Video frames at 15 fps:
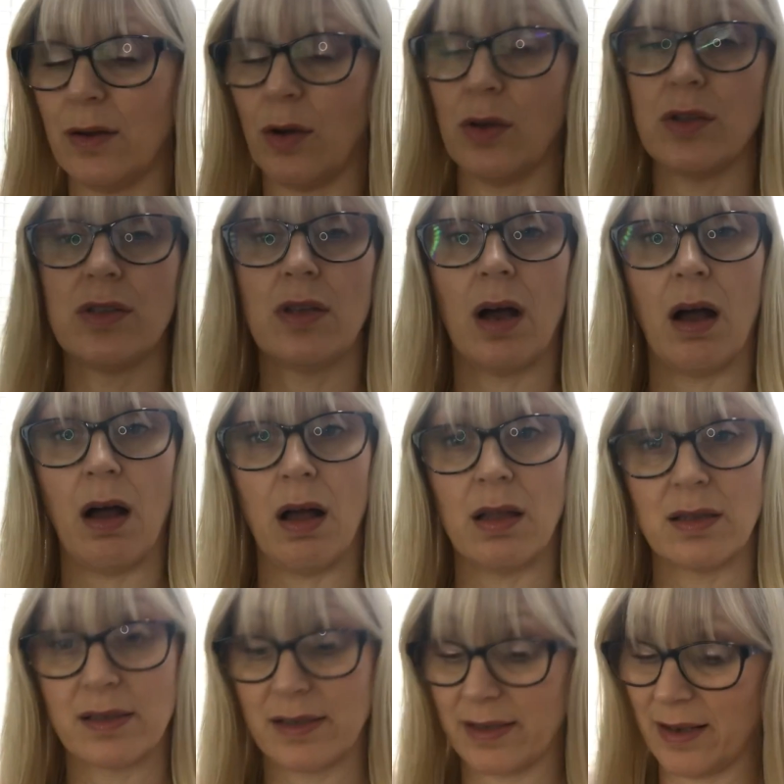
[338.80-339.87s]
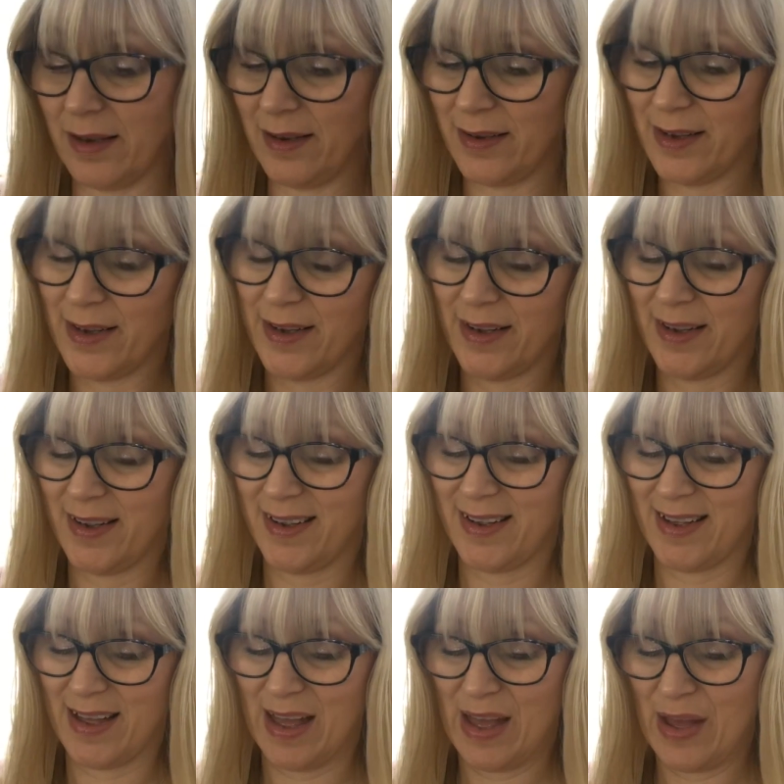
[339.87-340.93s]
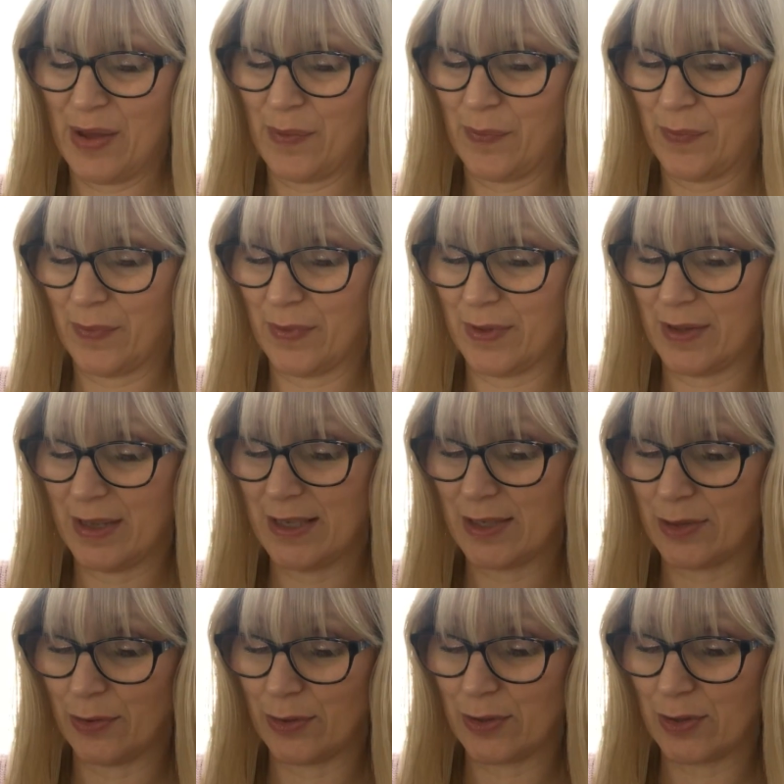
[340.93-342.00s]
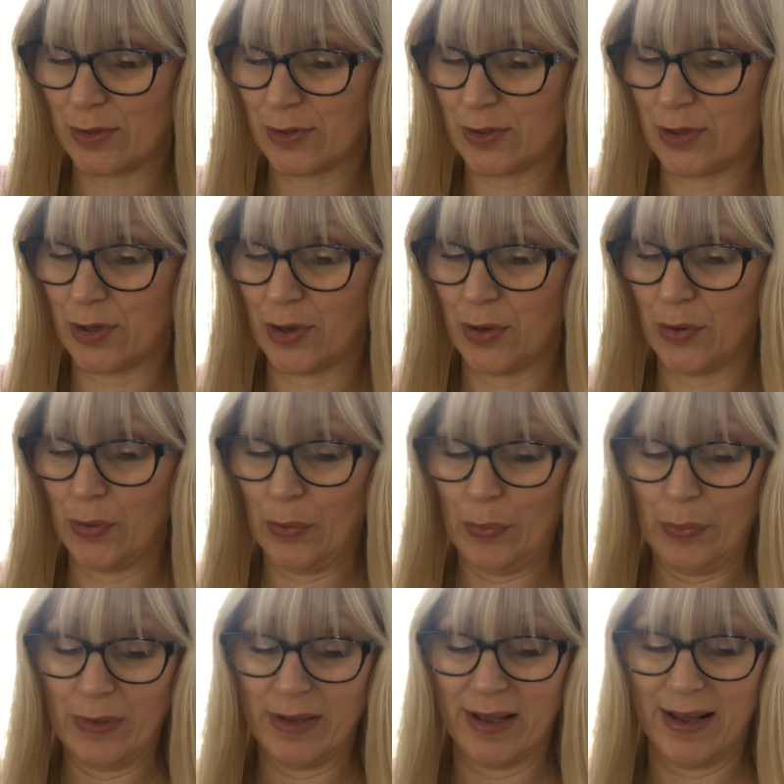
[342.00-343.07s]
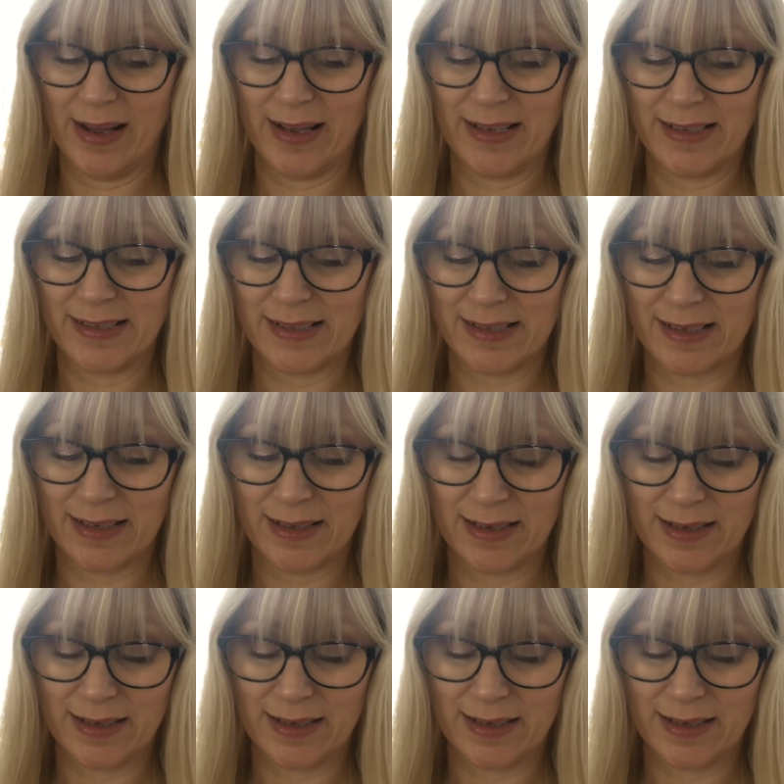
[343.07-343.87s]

or Dancer. Um, this looks so nice.